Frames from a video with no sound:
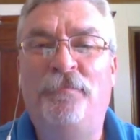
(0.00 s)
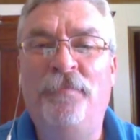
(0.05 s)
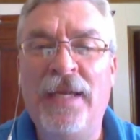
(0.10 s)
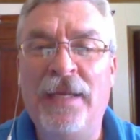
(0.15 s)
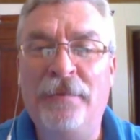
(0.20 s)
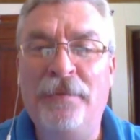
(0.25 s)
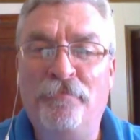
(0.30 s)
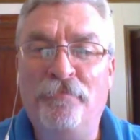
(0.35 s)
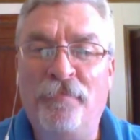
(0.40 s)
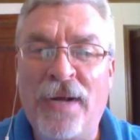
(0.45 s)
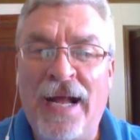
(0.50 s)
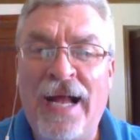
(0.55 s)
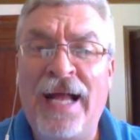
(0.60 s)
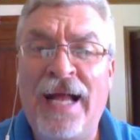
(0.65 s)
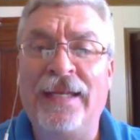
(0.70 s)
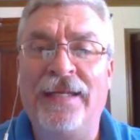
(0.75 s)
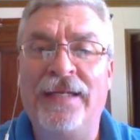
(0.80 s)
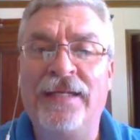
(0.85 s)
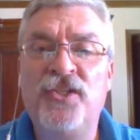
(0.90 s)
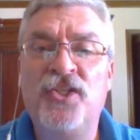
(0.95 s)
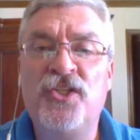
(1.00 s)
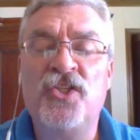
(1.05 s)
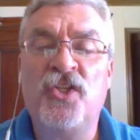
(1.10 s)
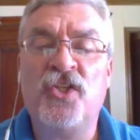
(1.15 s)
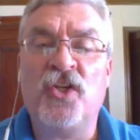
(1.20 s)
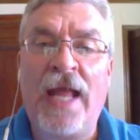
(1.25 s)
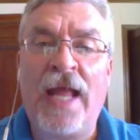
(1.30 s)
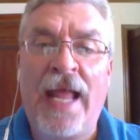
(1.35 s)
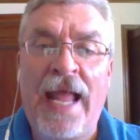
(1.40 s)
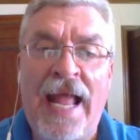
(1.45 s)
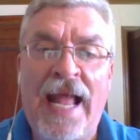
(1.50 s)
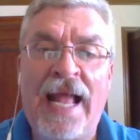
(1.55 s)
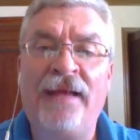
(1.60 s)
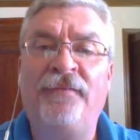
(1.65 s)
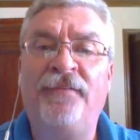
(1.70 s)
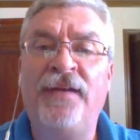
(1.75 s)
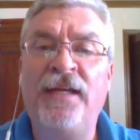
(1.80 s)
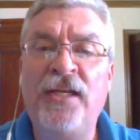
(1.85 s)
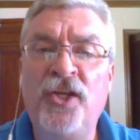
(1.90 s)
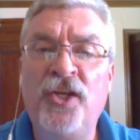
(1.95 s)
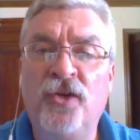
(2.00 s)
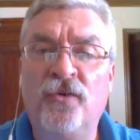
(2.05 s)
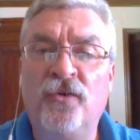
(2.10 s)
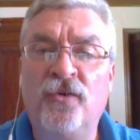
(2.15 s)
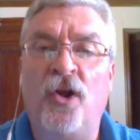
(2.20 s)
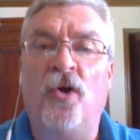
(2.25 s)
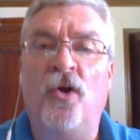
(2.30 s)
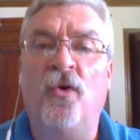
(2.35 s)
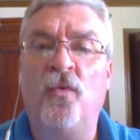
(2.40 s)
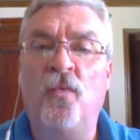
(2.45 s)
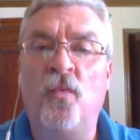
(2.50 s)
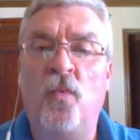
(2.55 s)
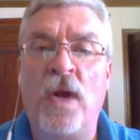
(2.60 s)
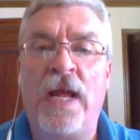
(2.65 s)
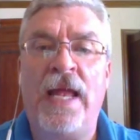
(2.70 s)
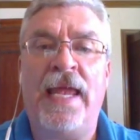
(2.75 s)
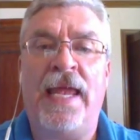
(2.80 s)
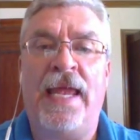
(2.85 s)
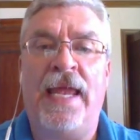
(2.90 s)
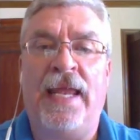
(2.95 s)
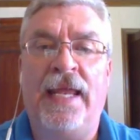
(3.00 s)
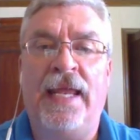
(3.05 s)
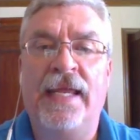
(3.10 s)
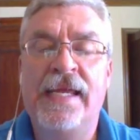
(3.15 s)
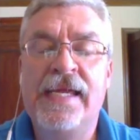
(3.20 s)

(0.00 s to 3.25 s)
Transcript: in bondage to having your own way.